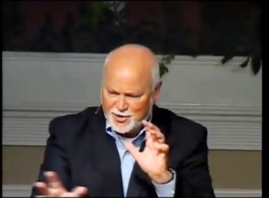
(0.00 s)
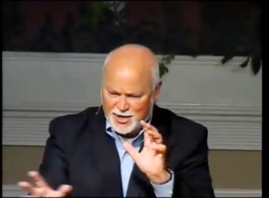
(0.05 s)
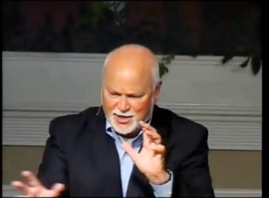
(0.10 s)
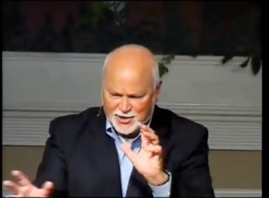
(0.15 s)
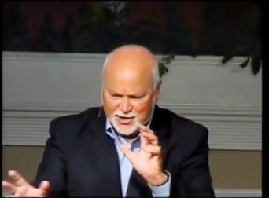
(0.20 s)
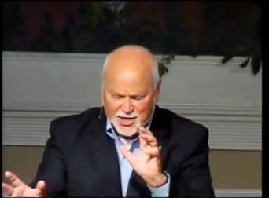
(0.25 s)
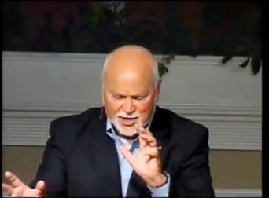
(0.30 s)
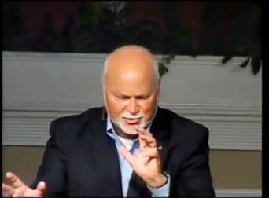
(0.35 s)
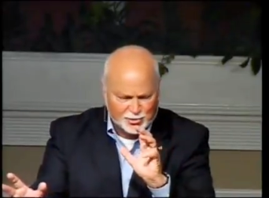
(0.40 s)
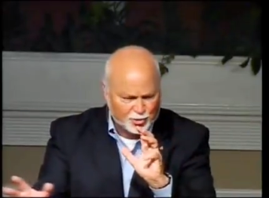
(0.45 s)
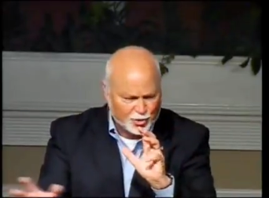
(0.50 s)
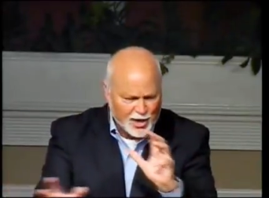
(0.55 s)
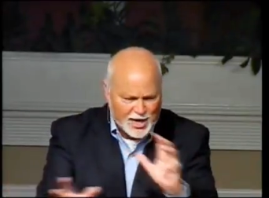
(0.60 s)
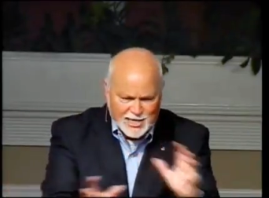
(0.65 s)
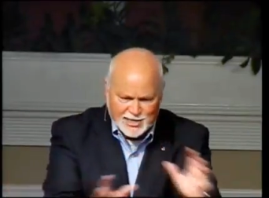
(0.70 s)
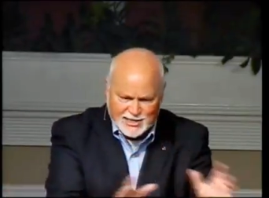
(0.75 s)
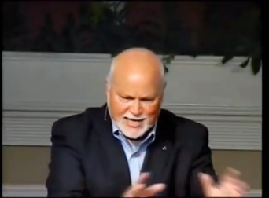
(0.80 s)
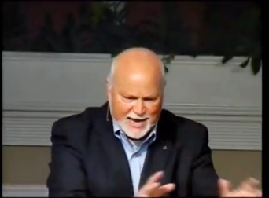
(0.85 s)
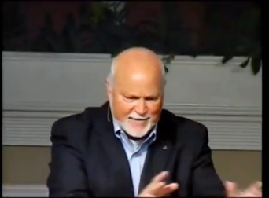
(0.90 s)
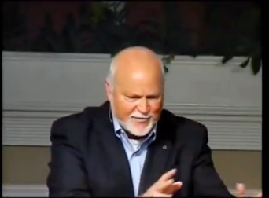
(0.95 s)
and, and,
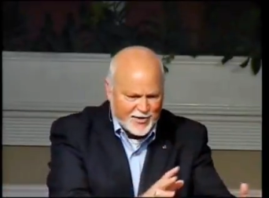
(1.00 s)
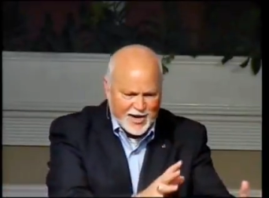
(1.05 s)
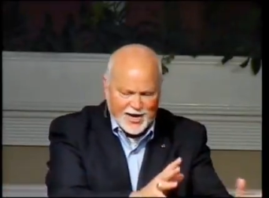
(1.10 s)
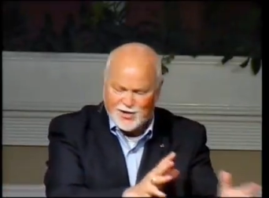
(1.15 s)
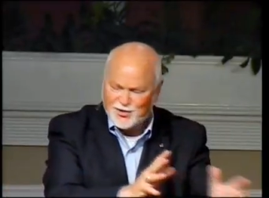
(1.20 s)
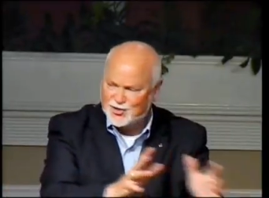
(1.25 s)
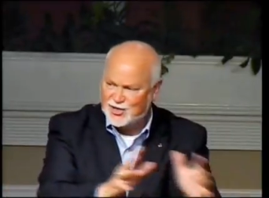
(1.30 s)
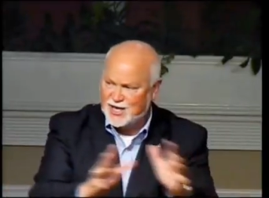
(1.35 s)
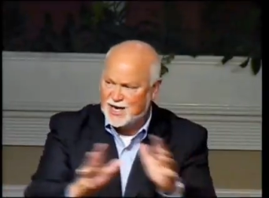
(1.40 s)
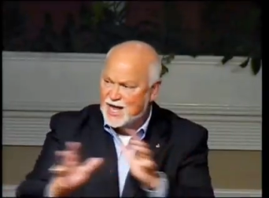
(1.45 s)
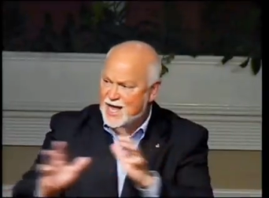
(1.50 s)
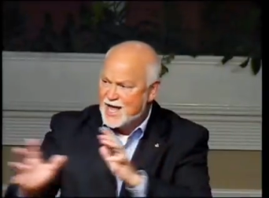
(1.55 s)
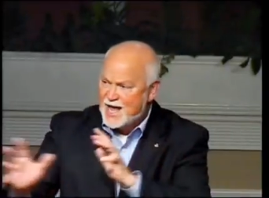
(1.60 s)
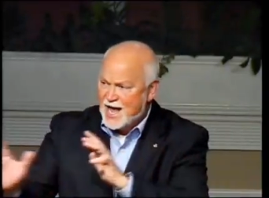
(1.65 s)
trace evidence and,